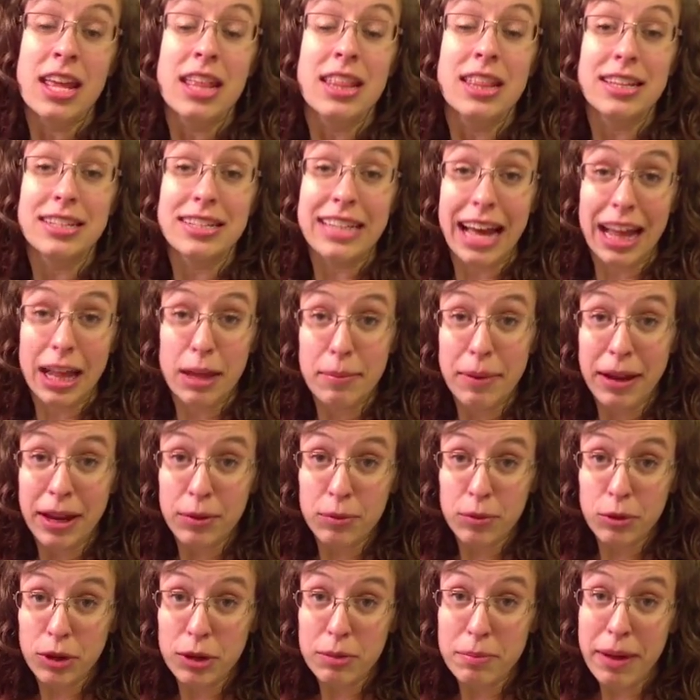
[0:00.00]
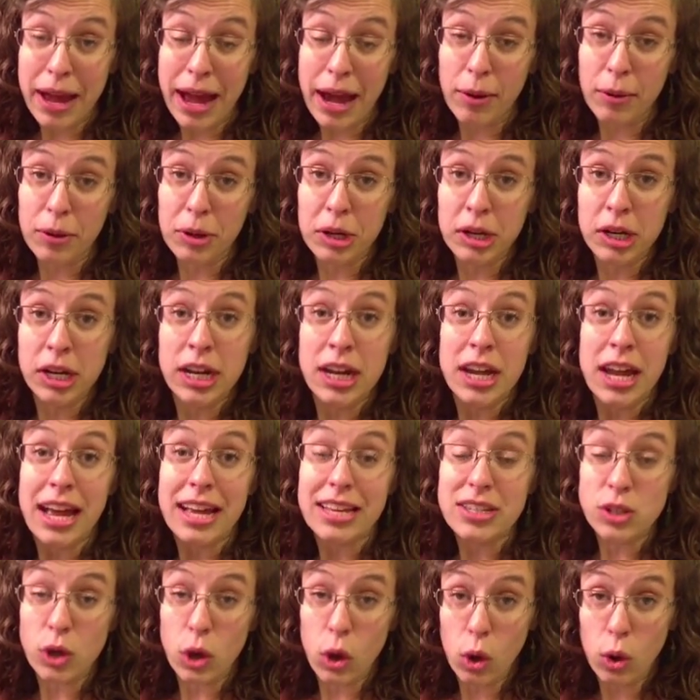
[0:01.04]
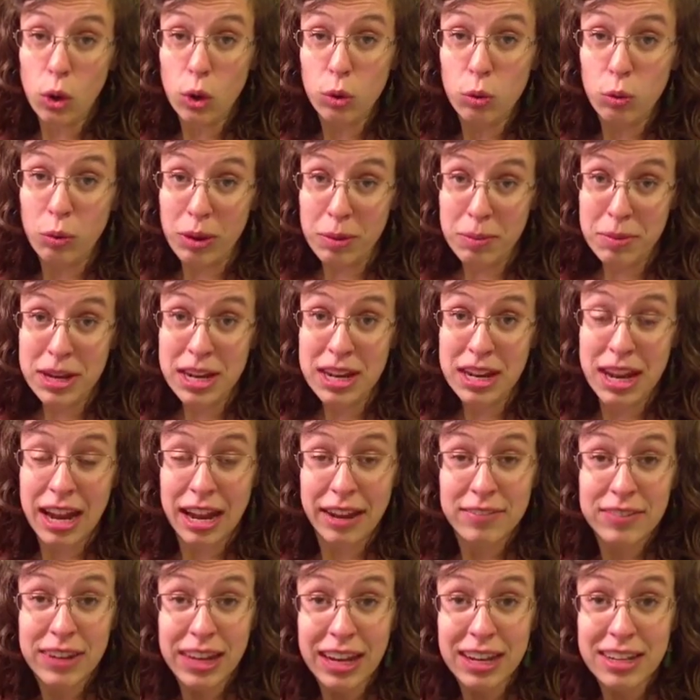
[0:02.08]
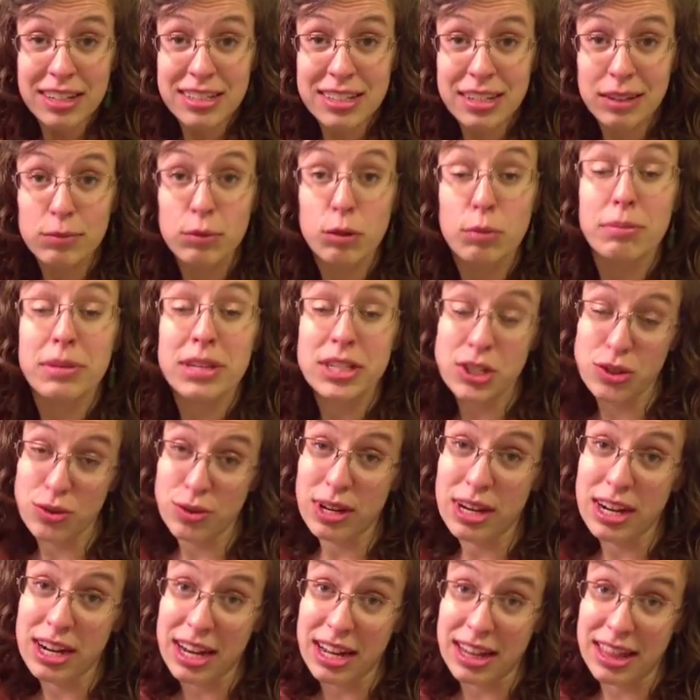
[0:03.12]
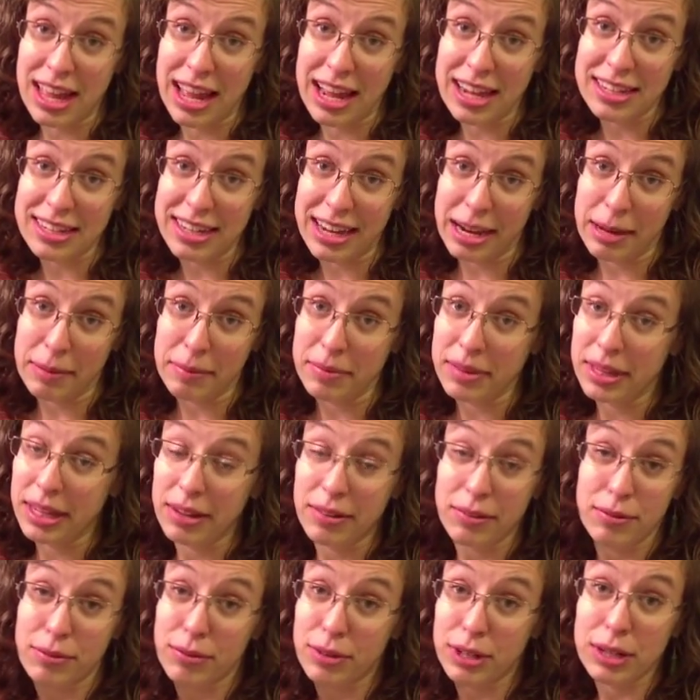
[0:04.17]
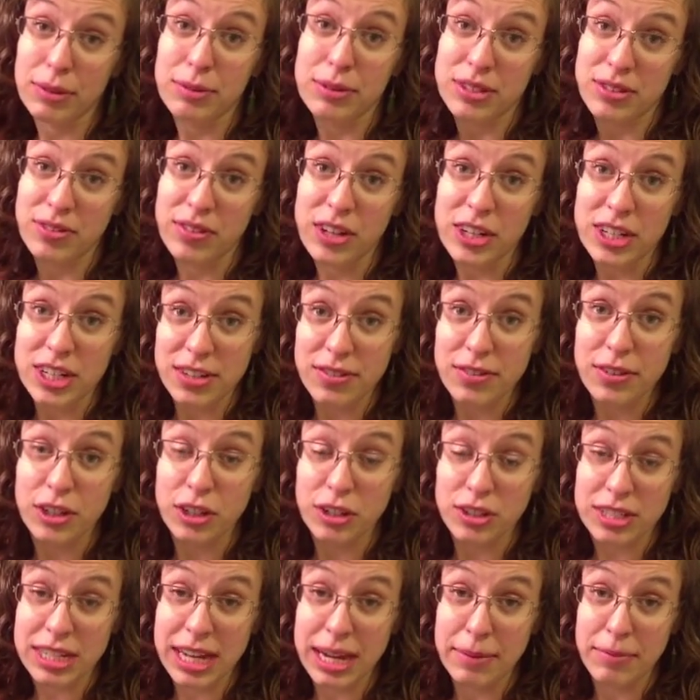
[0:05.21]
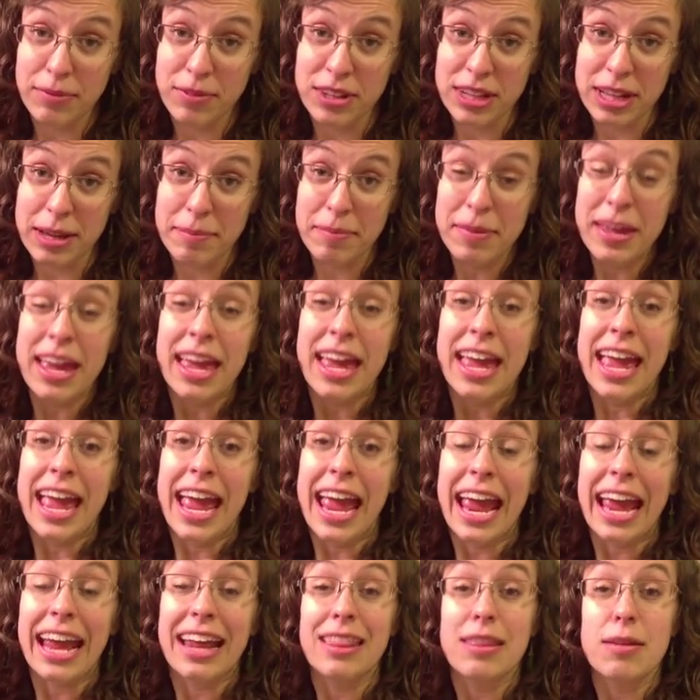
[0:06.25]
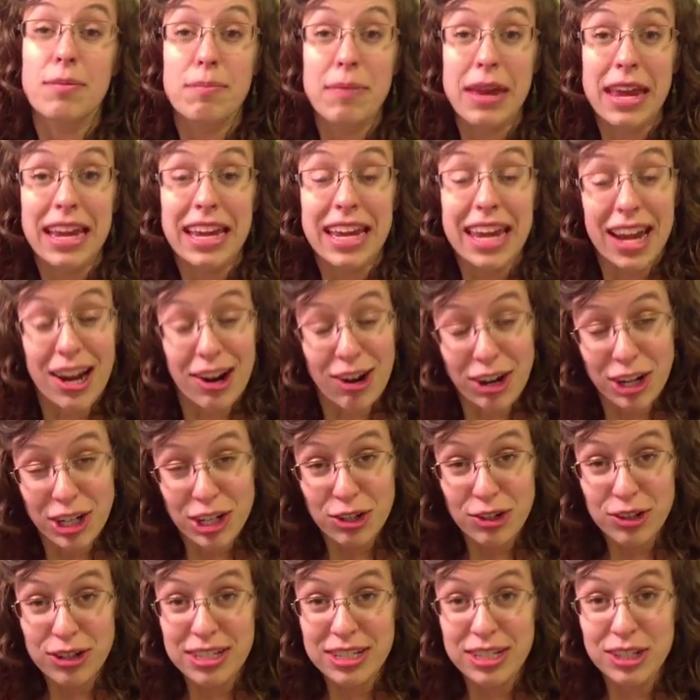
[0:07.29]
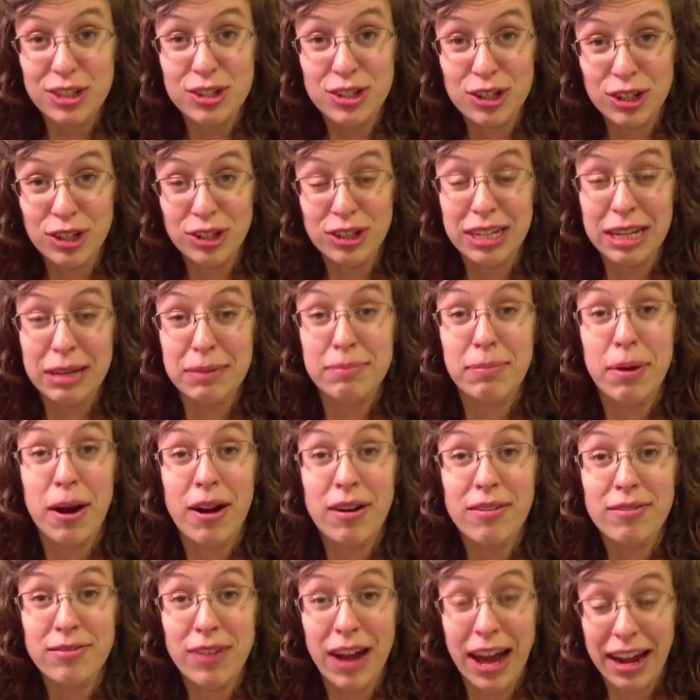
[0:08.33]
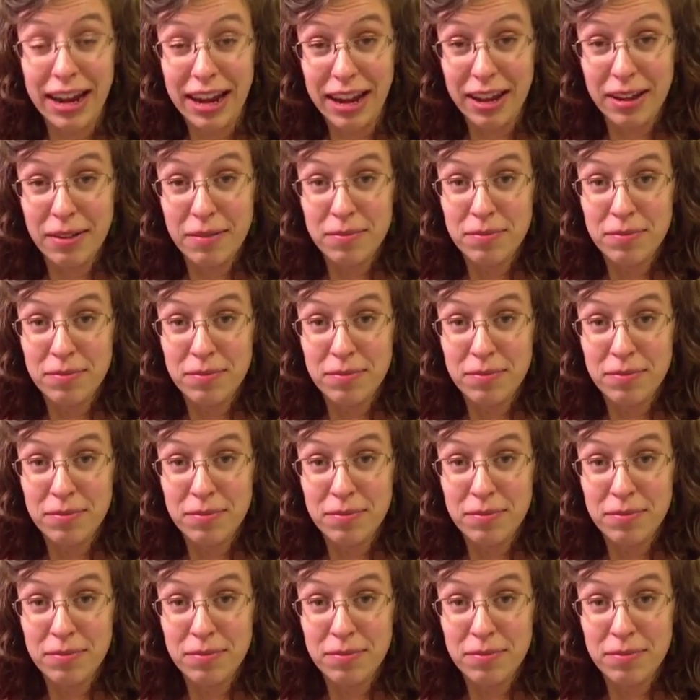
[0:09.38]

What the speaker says: The Taliban were in power. As a whole, women in Afghanistan were mistreated at that time. It really was a very difficult time for them. And the main character is a girl named Parvana.